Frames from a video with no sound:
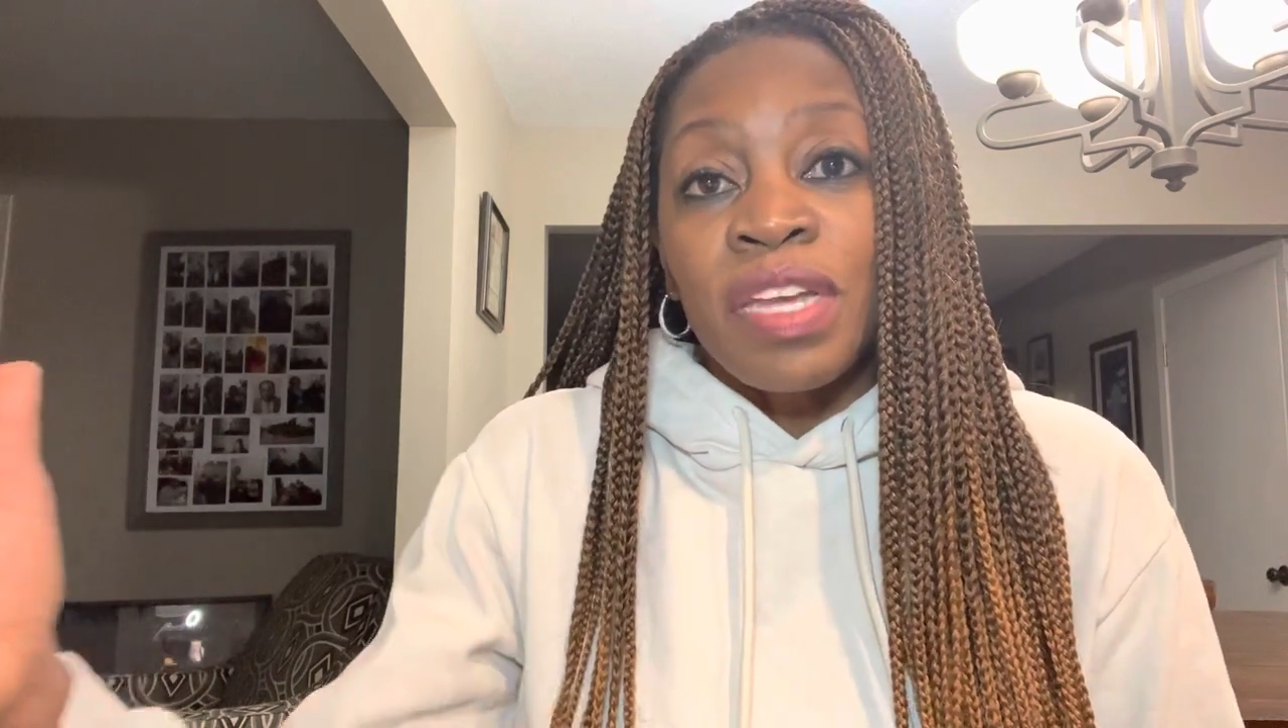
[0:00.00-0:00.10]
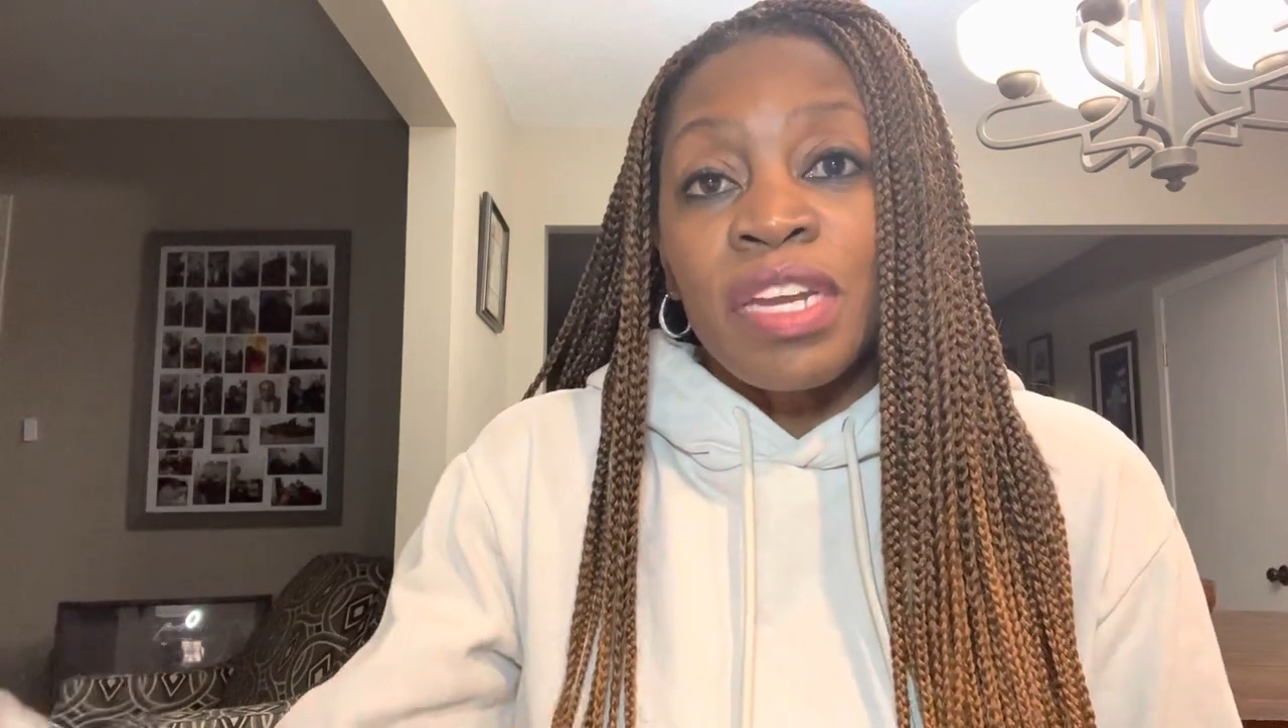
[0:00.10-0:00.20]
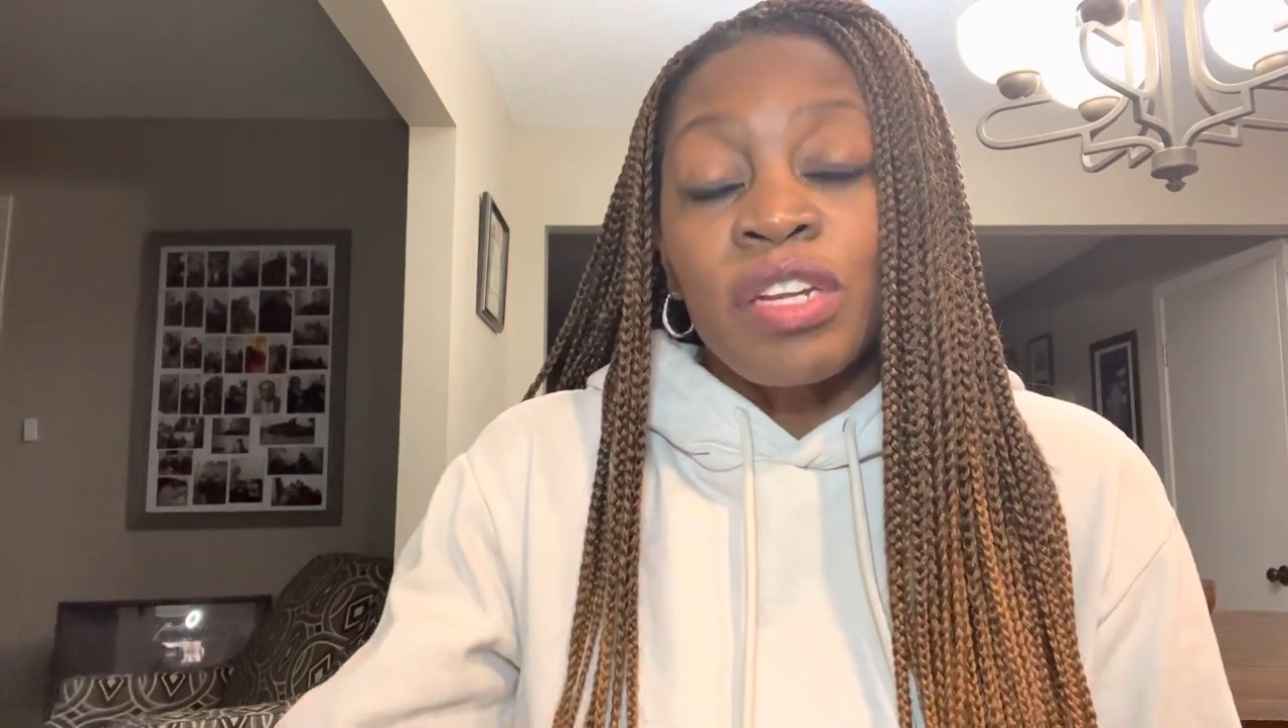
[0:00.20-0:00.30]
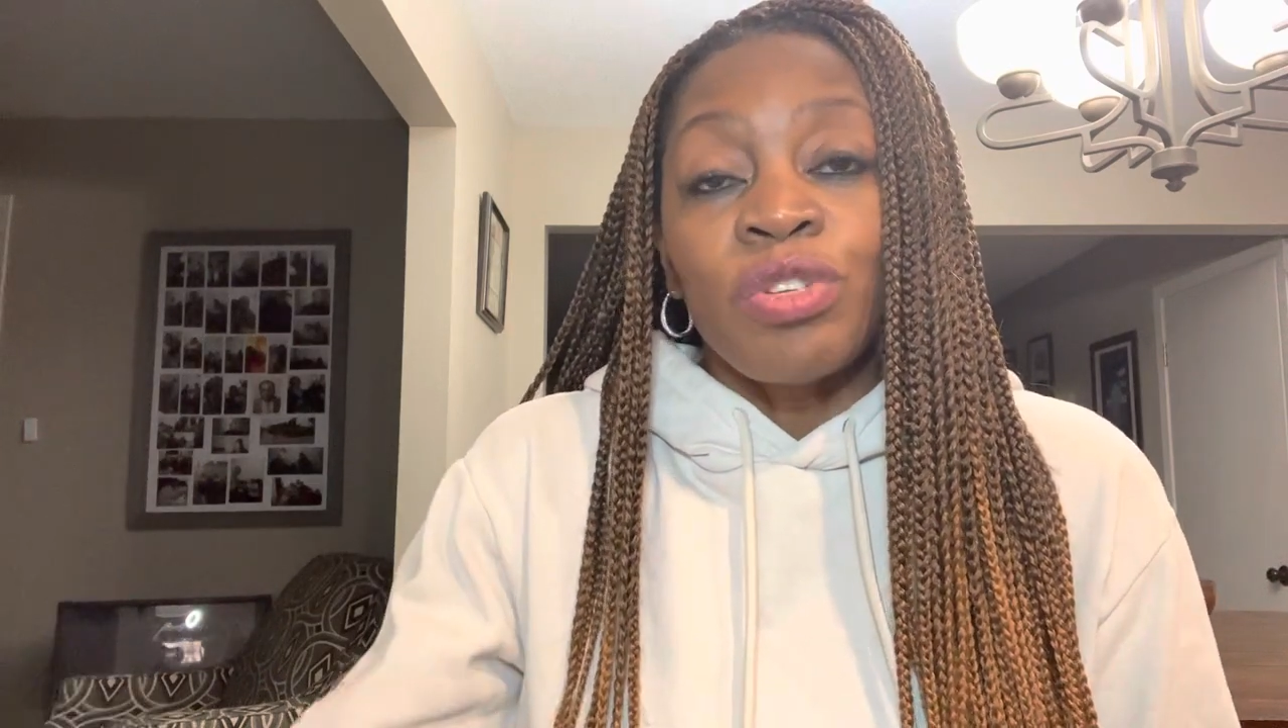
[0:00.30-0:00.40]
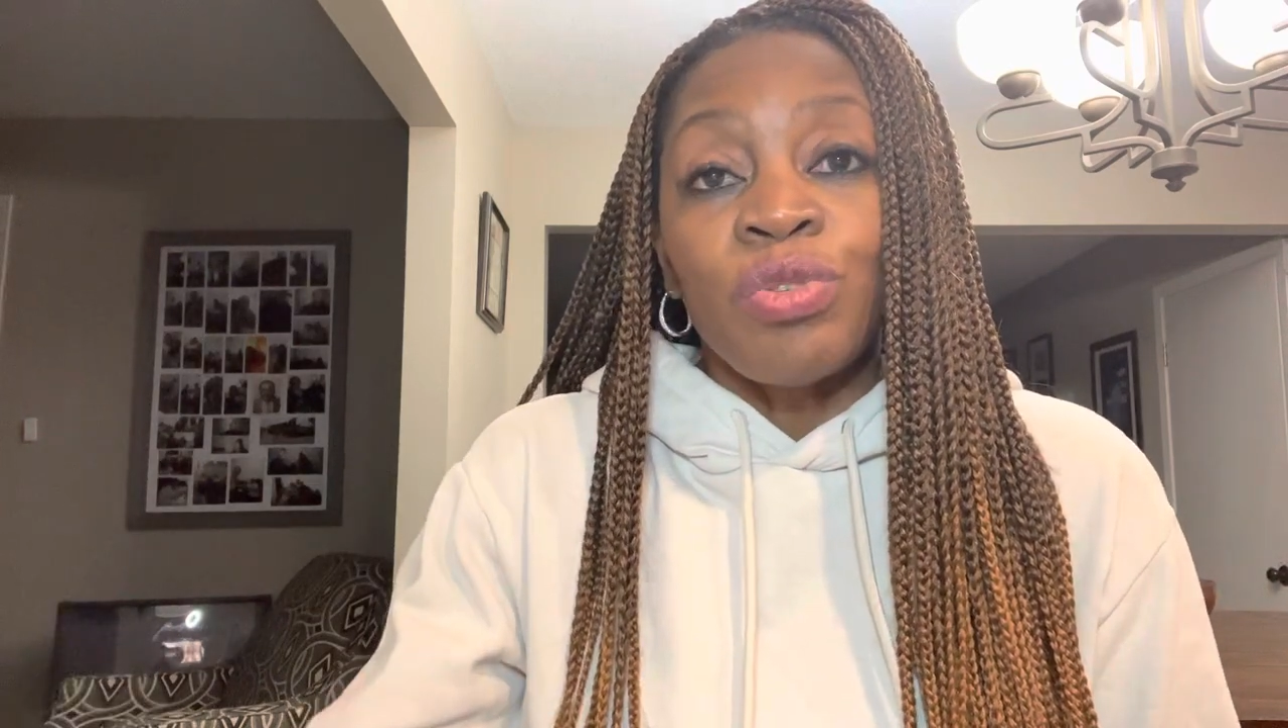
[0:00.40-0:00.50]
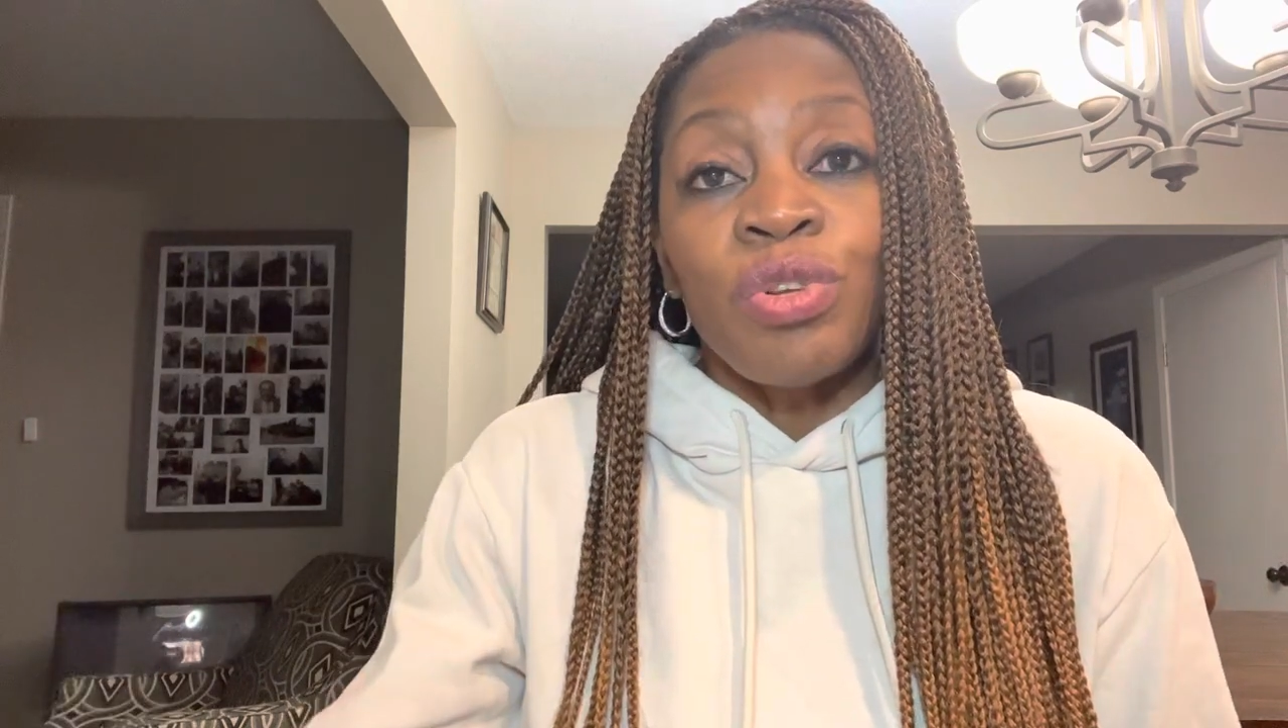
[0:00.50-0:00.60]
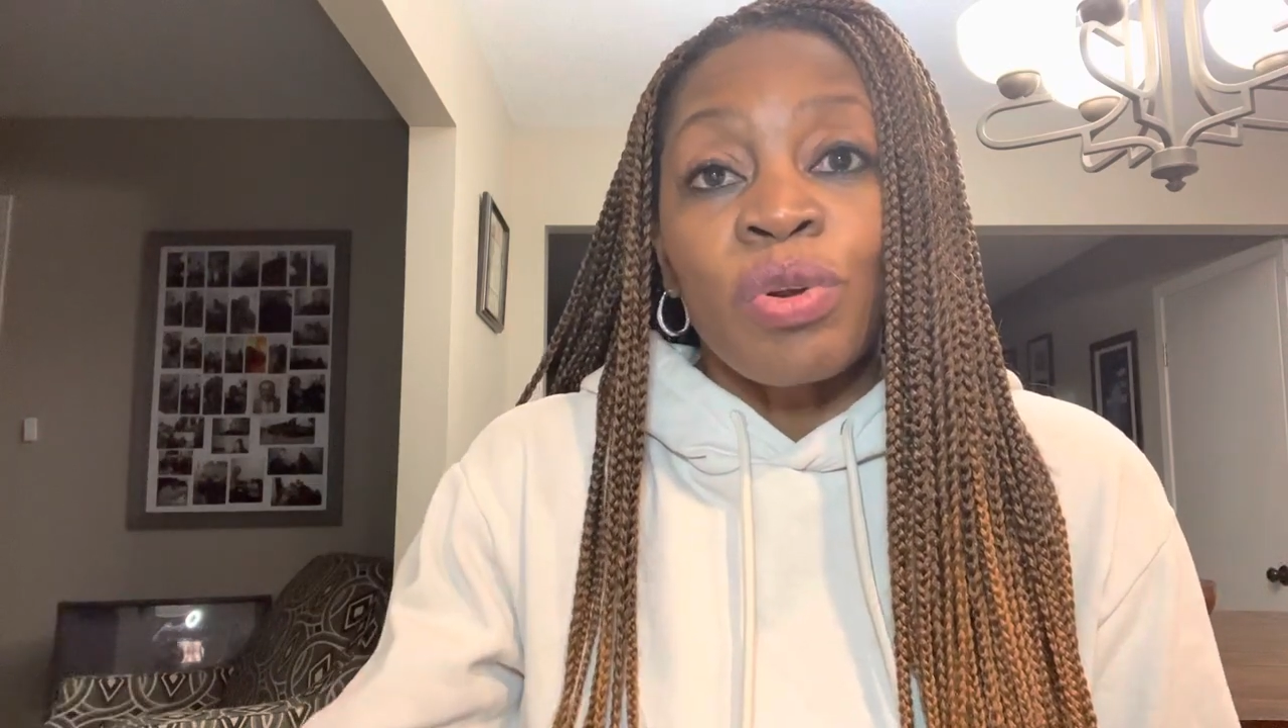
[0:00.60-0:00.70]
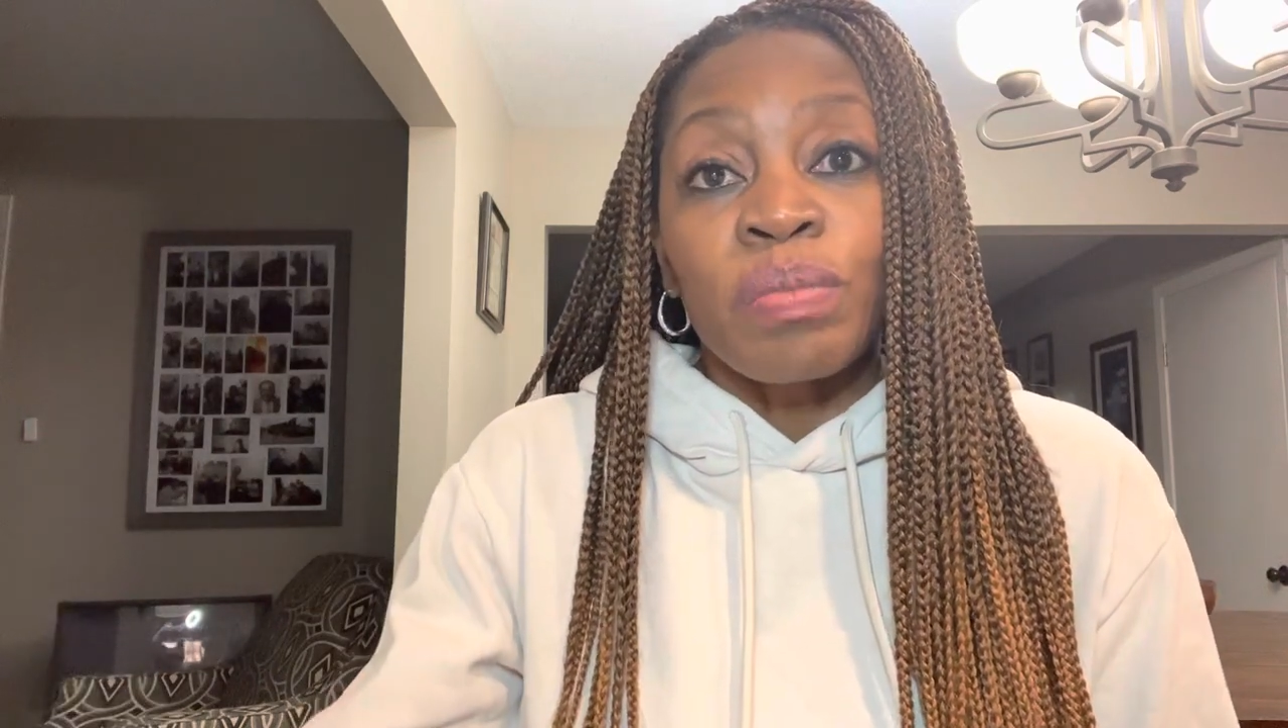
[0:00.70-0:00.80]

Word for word: getting to your